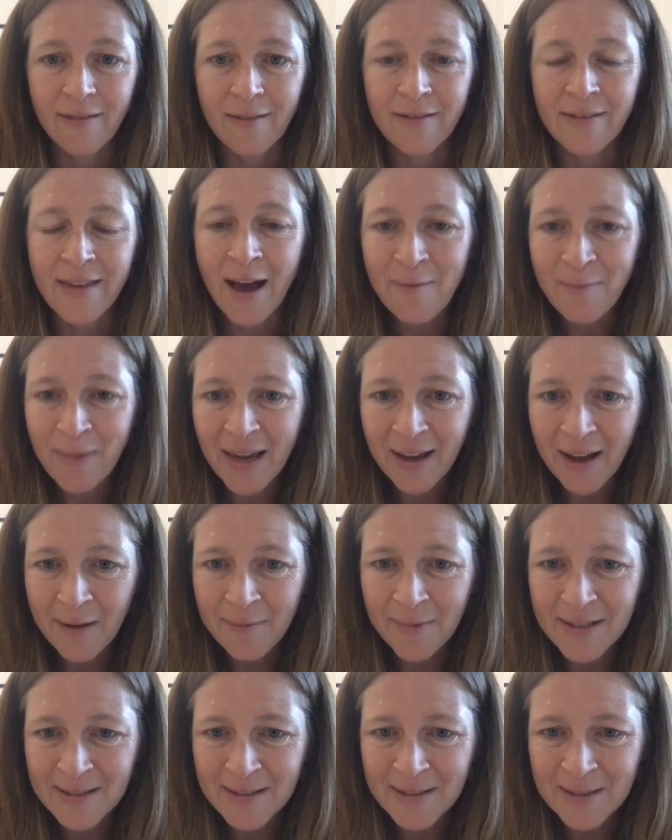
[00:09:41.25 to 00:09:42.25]
That may
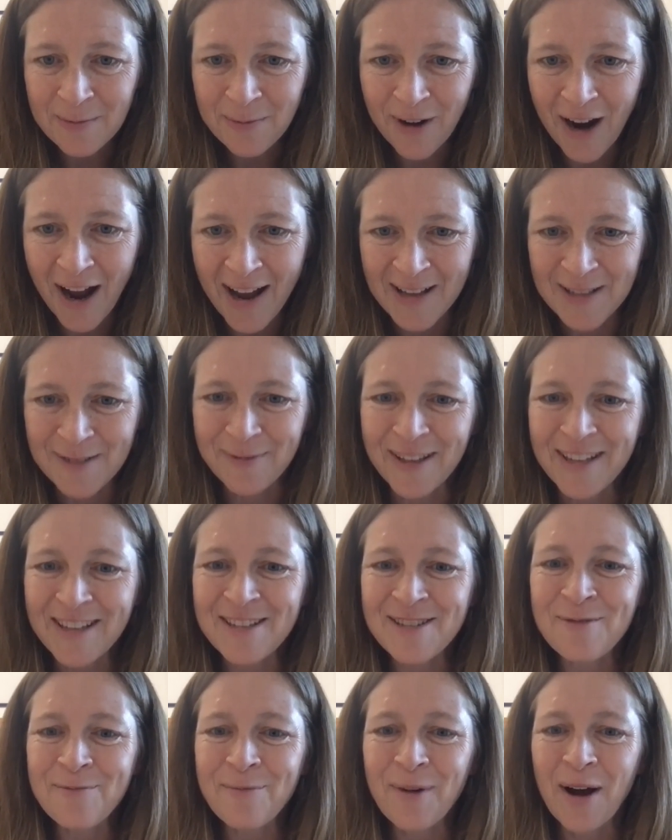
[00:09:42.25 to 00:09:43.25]
come as a surprise
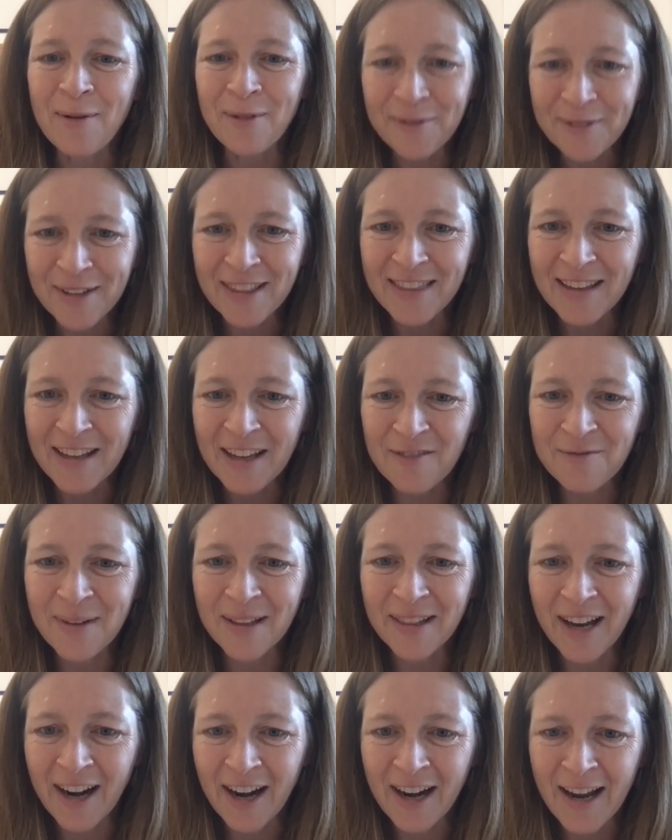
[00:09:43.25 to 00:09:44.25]
because you probably think of
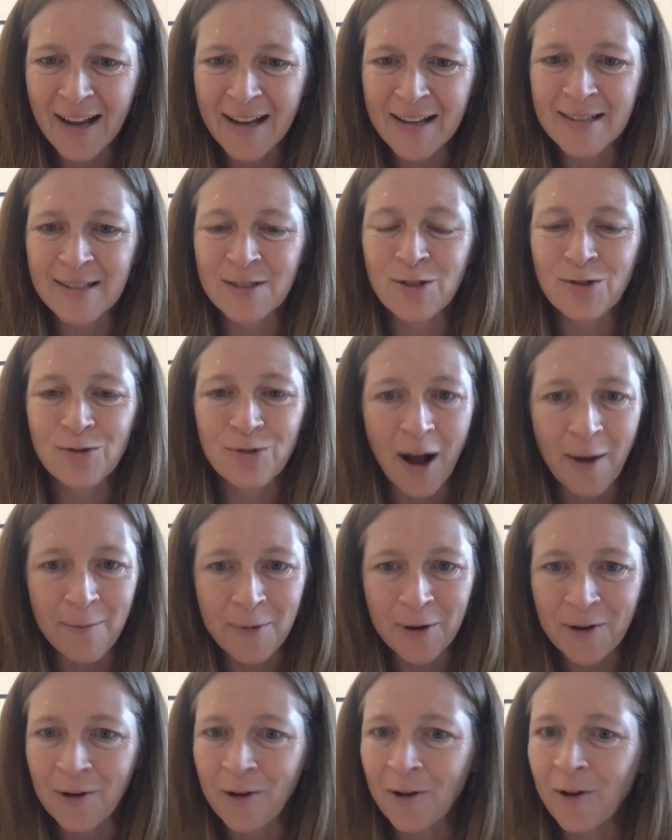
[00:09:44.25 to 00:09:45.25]
malaria as a
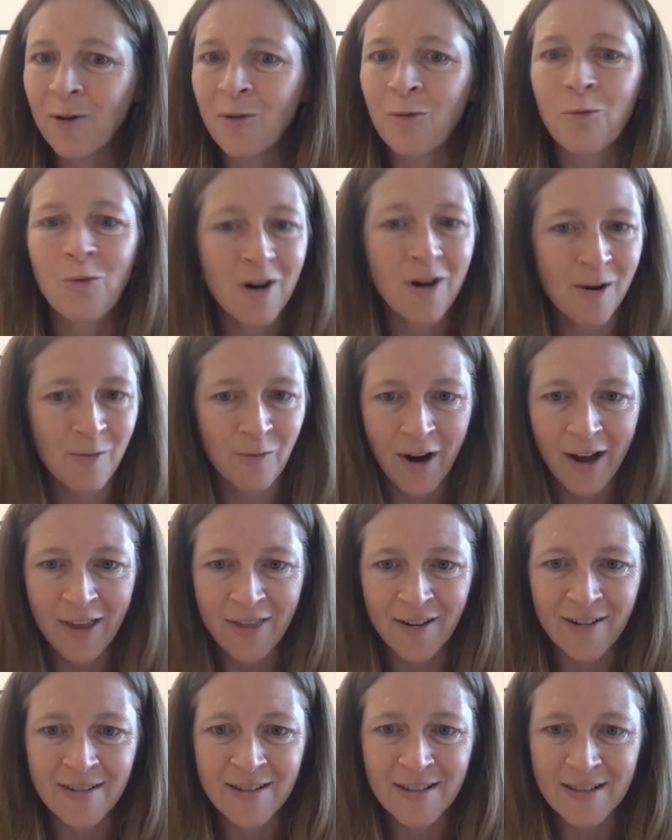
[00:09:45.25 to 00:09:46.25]
tropical, yes. warm
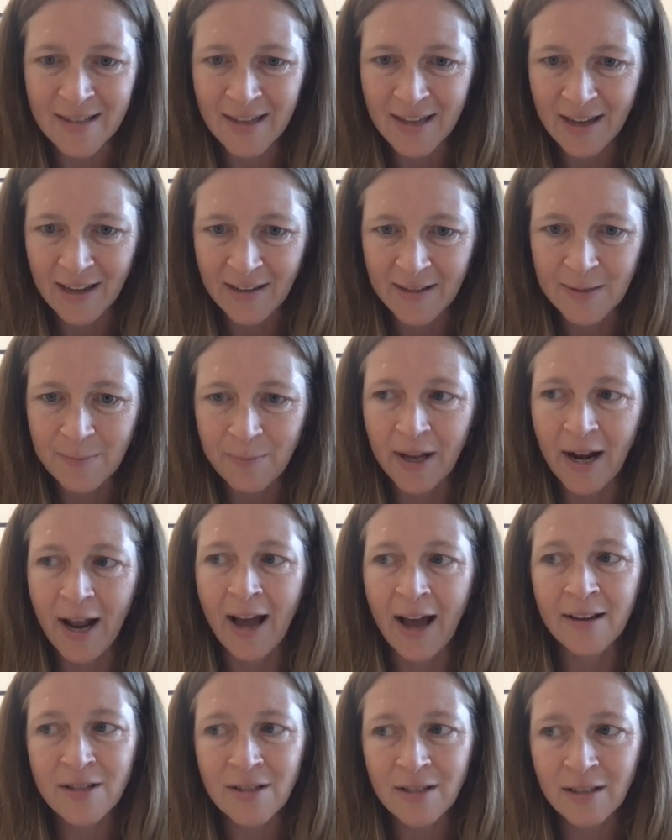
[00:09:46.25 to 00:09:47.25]
weather disease. But
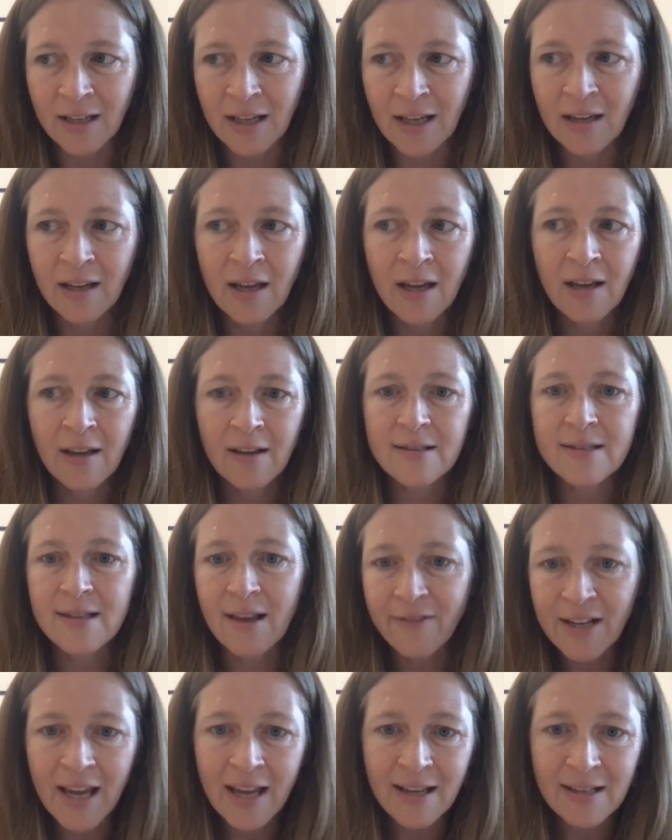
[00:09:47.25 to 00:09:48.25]
actually,
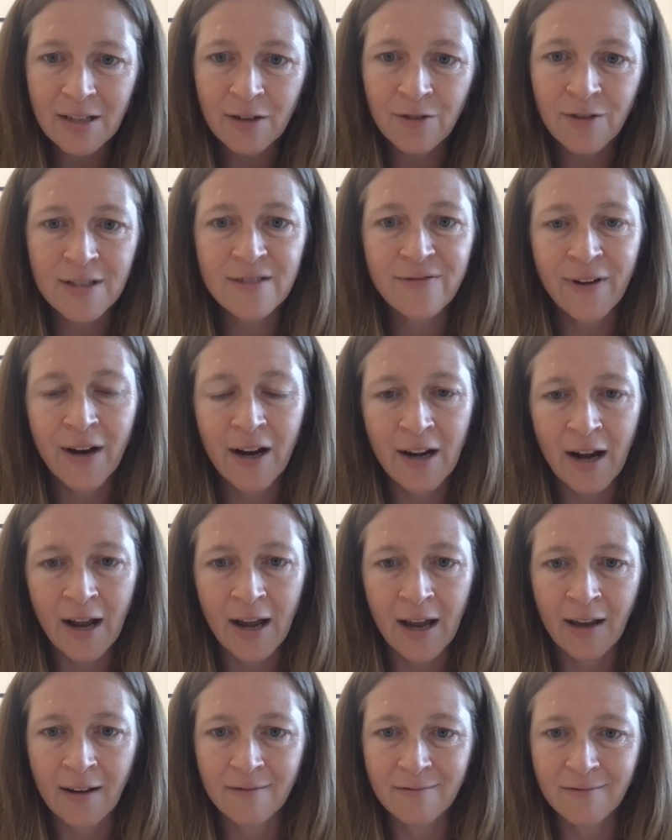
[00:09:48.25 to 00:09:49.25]
seventy-eight degrees
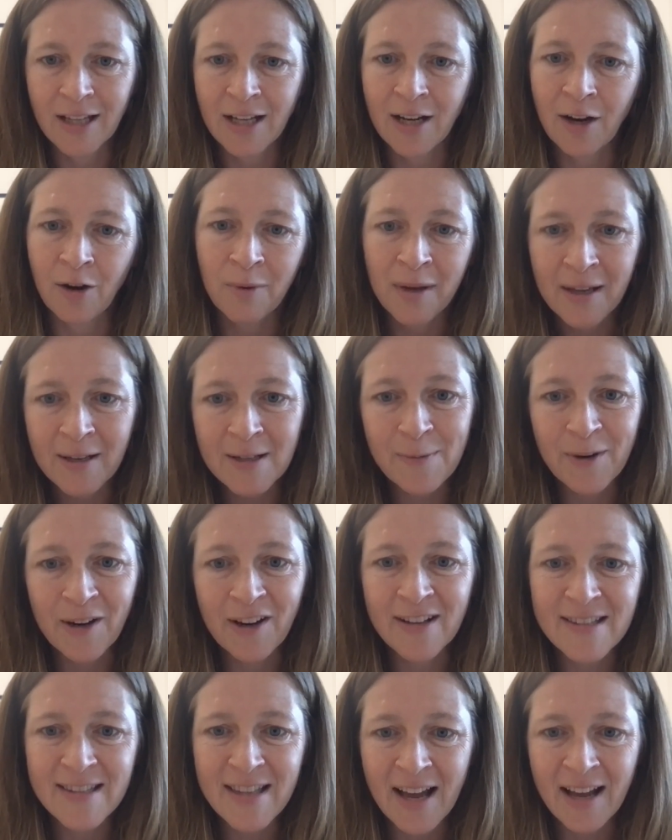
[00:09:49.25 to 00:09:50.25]
Fahrenheit, you know, we
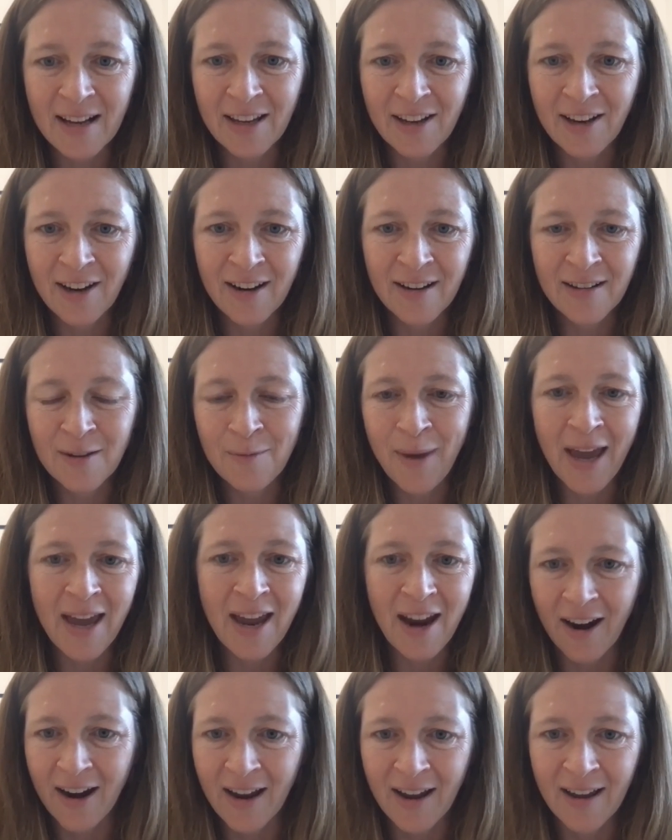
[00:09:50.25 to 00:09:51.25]
experience that here in the Bay
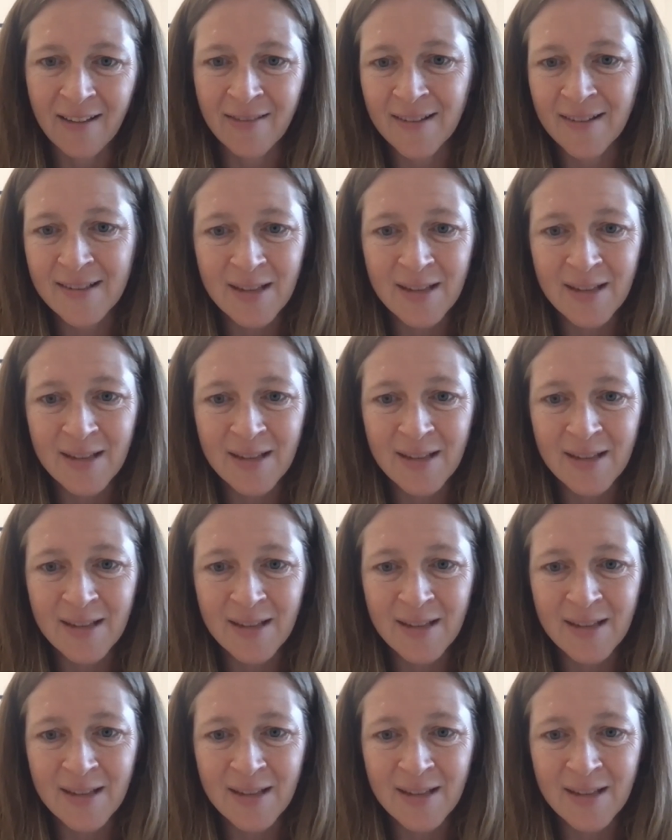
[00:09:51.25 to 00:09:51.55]
Area in the